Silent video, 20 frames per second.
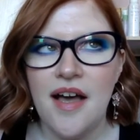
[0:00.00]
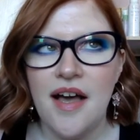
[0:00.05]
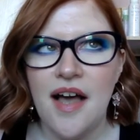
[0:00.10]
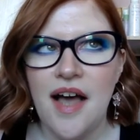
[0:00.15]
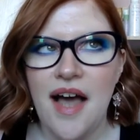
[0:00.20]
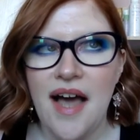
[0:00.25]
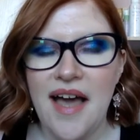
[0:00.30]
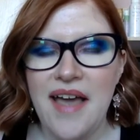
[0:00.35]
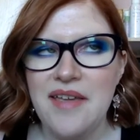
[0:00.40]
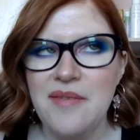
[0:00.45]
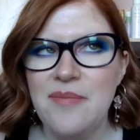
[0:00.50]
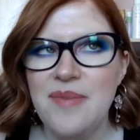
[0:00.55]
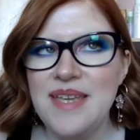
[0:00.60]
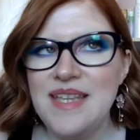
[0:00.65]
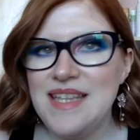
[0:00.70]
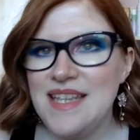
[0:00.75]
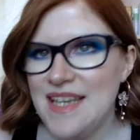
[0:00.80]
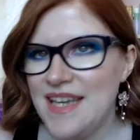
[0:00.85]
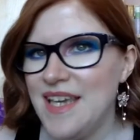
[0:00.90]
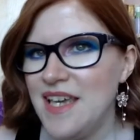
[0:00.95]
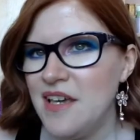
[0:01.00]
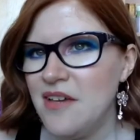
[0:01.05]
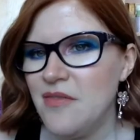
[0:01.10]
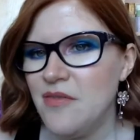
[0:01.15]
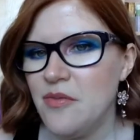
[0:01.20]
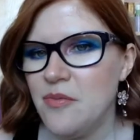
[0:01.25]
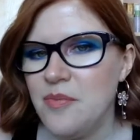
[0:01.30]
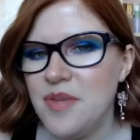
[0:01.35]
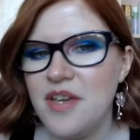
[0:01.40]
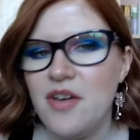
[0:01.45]
I
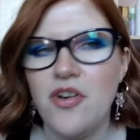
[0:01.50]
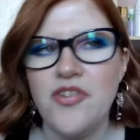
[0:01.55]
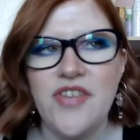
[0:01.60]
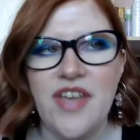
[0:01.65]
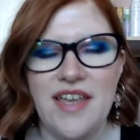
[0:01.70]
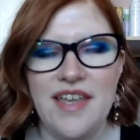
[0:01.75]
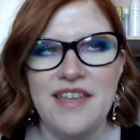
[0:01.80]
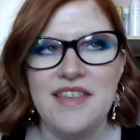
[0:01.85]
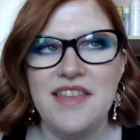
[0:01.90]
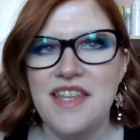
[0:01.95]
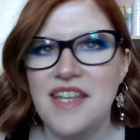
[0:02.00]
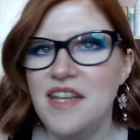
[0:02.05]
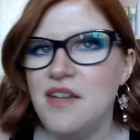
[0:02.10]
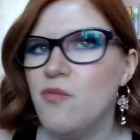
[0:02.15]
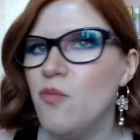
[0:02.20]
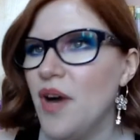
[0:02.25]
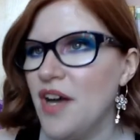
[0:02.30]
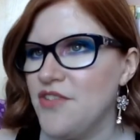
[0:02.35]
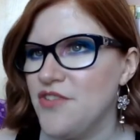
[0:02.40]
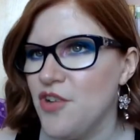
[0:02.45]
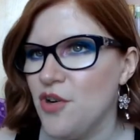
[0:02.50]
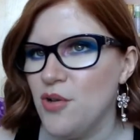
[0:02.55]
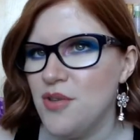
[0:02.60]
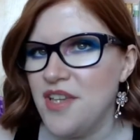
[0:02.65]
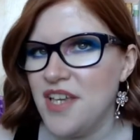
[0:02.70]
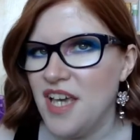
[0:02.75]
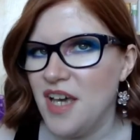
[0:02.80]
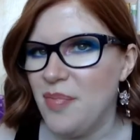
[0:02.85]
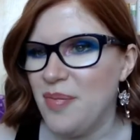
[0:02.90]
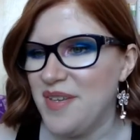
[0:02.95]
believe, because I didn't watch all
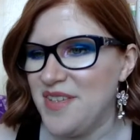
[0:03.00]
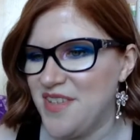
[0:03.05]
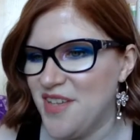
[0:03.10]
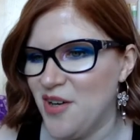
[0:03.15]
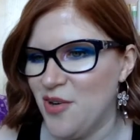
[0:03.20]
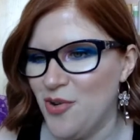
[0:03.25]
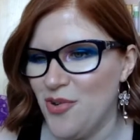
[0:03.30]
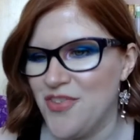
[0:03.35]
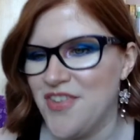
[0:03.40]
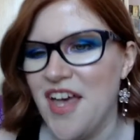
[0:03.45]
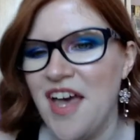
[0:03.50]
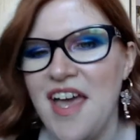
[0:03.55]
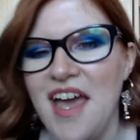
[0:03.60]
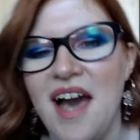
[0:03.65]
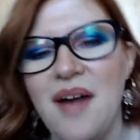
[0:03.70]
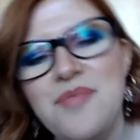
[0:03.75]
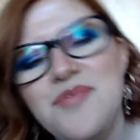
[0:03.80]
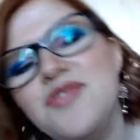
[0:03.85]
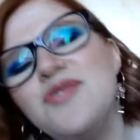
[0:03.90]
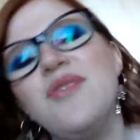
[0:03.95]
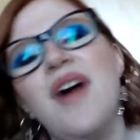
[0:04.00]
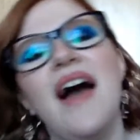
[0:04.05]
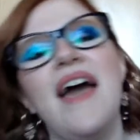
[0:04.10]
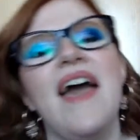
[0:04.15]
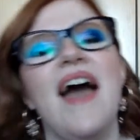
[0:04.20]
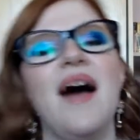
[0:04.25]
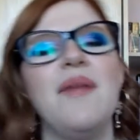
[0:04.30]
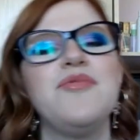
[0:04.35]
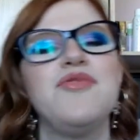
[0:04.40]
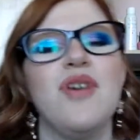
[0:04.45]
the episodes, I have
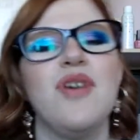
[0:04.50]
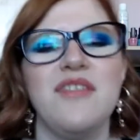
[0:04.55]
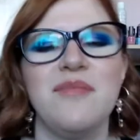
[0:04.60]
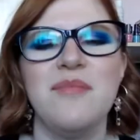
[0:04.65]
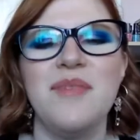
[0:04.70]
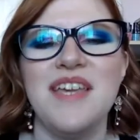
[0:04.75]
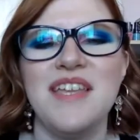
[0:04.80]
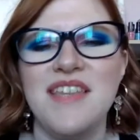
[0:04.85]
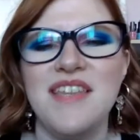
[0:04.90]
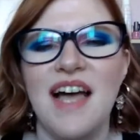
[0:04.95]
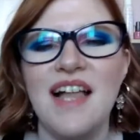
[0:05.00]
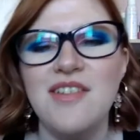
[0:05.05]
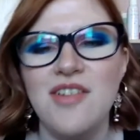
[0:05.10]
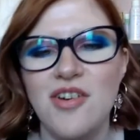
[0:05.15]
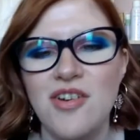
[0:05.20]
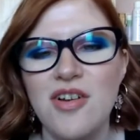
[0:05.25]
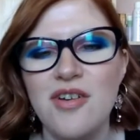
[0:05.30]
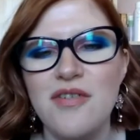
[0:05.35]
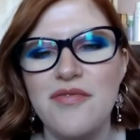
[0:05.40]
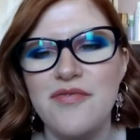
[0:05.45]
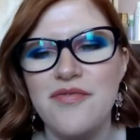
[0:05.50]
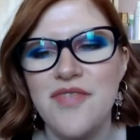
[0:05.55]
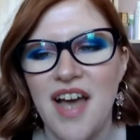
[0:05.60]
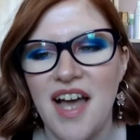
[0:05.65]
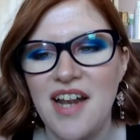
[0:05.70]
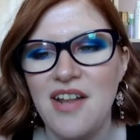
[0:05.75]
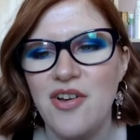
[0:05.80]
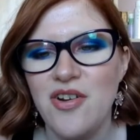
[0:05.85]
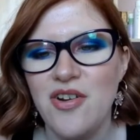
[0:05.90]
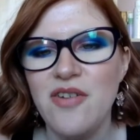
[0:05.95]
to admit a lot of
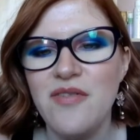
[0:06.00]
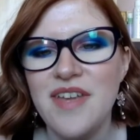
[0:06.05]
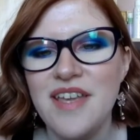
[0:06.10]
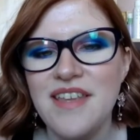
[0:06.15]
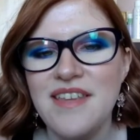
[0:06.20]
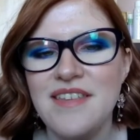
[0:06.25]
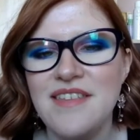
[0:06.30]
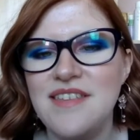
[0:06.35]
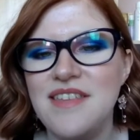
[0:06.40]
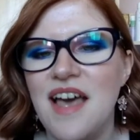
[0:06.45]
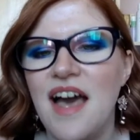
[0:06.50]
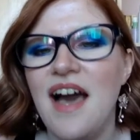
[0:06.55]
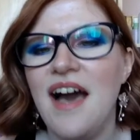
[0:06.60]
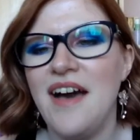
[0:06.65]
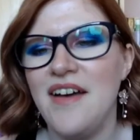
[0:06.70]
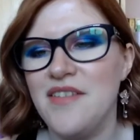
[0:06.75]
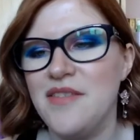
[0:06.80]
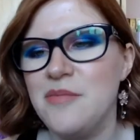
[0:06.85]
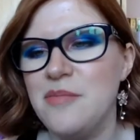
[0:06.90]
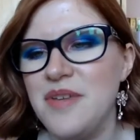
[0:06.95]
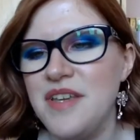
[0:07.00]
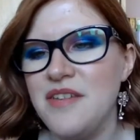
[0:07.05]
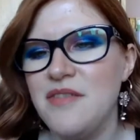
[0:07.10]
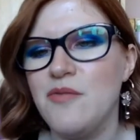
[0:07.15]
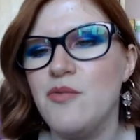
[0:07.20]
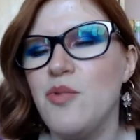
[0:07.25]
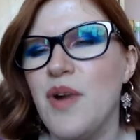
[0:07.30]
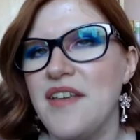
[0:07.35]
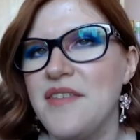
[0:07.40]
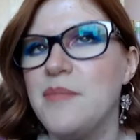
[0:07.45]
it
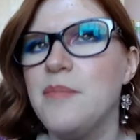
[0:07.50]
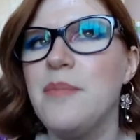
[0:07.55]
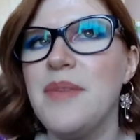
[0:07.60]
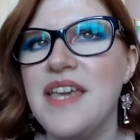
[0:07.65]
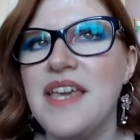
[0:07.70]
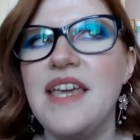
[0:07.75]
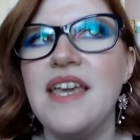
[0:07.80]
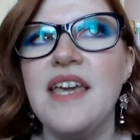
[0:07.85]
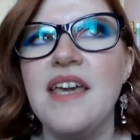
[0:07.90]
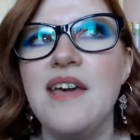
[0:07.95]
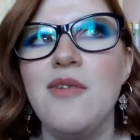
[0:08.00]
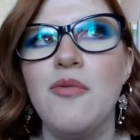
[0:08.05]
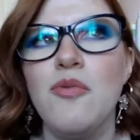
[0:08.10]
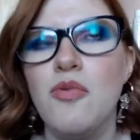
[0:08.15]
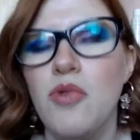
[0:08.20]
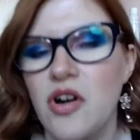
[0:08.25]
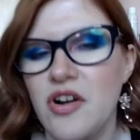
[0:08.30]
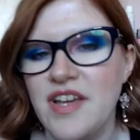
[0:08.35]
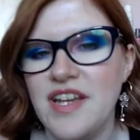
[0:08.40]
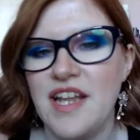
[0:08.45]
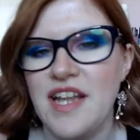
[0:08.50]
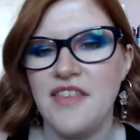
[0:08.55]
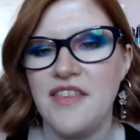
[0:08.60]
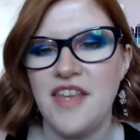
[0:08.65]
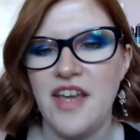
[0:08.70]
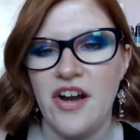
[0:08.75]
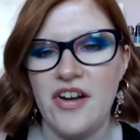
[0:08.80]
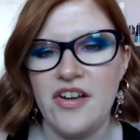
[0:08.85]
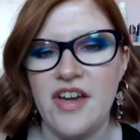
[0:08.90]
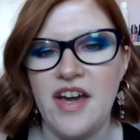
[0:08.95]
was me working at
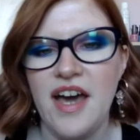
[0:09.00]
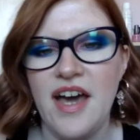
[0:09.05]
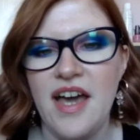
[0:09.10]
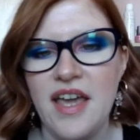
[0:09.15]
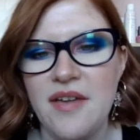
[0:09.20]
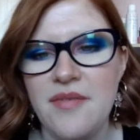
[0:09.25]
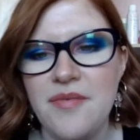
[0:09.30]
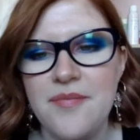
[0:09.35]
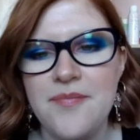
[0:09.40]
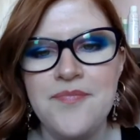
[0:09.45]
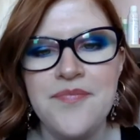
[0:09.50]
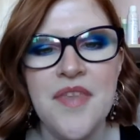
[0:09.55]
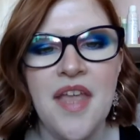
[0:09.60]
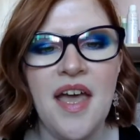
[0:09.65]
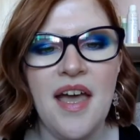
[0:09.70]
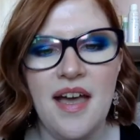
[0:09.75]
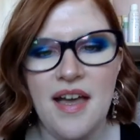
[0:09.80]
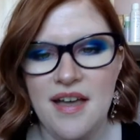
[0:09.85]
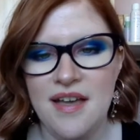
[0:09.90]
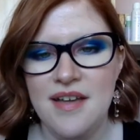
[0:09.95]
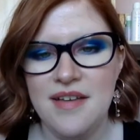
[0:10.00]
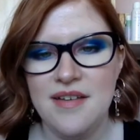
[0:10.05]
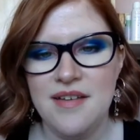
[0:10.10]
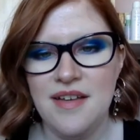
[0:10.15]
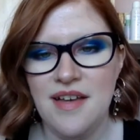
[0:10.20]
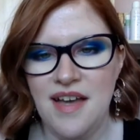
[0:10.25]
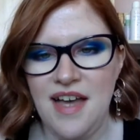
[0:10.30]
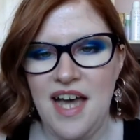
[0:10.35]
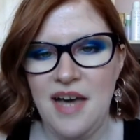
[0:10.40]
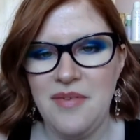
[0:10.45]
the archive,
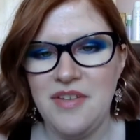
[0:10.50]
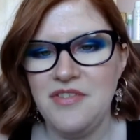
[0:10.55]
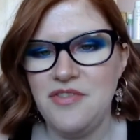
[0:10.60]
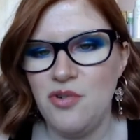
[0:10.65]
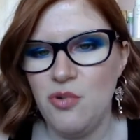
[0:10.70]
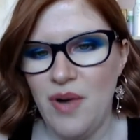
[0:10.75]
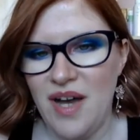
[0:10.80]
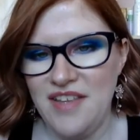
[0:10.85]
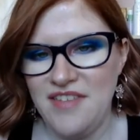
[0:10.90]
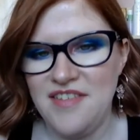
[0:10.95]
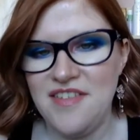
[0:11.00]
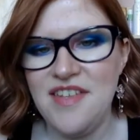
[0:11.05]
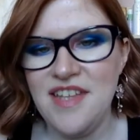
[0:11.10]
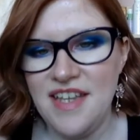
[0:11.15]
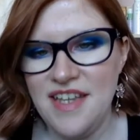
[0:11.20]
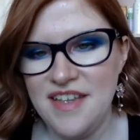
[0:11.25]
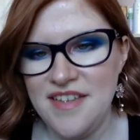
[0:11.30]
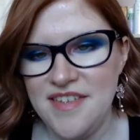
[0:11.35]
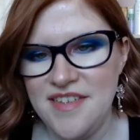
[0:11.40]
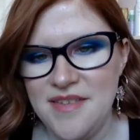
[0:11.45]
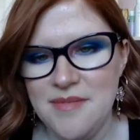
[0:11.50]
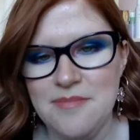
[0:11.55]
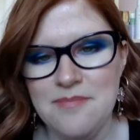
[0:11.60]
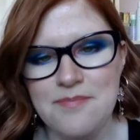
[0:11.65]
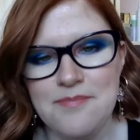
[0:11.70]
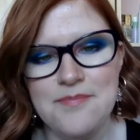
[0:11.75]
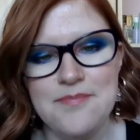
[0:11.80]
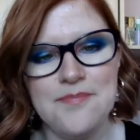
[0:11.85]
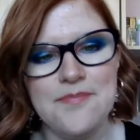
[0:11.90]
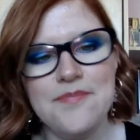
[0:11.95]
having to watch this
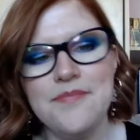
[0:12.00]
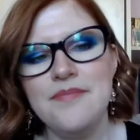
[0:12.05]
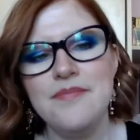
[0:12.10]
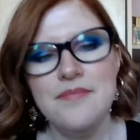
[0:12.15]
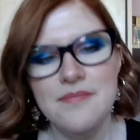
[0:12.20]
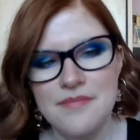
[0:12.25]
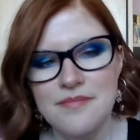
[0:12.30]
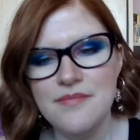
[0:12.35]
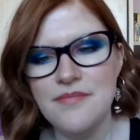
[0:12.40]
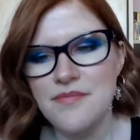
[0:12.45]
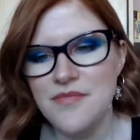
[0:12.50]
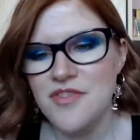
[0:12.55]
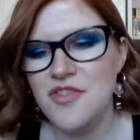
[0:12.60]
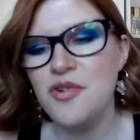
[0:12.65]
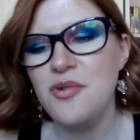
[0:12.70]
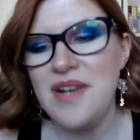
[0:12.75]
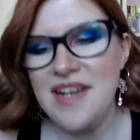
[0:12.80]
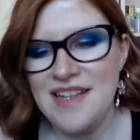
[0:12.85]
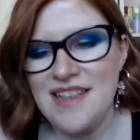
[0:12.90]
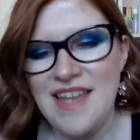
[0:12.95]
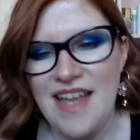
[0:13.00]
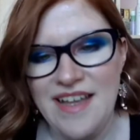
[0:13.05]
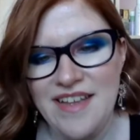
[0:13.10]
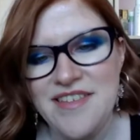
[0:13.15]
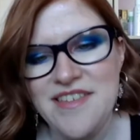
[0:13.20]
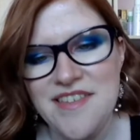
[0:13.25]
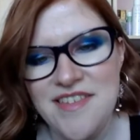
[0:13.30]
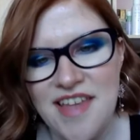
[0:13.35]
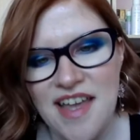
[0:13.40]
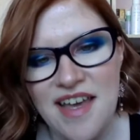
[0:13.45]
during
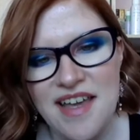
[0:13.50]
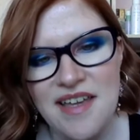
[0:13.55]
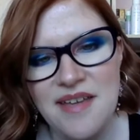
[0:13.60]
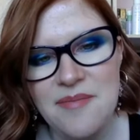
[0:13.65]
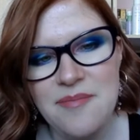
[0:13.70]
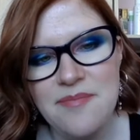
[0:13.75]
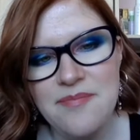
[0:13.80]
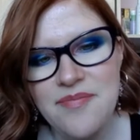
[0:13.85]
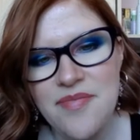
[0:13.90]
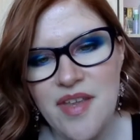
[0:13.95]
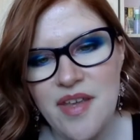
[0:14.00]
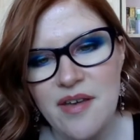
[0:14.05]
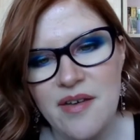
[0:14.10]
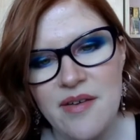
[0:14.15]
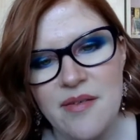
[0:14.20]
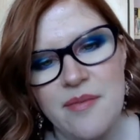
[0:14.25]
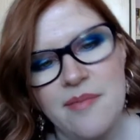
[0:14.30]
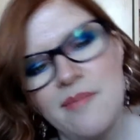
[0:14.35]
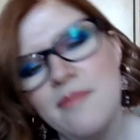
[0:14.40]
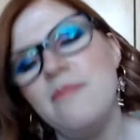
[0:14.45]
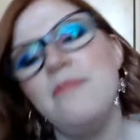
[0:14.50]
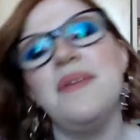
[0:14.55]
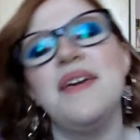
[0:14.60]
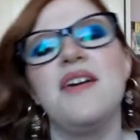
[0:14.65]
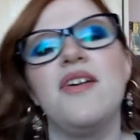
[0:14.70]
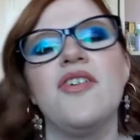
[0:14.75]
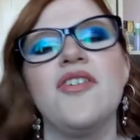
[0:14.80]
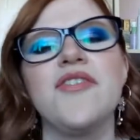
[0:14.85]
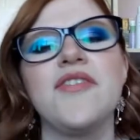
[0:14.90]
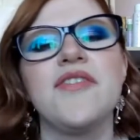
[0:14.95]
lunchtime,
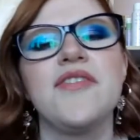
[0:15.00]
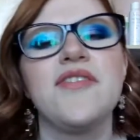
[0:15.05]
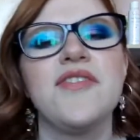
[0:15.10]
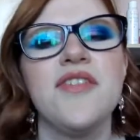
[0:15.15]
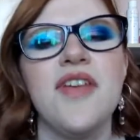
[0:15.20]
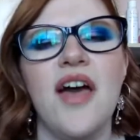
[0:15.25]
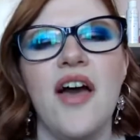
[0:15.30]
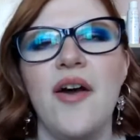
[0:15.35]
because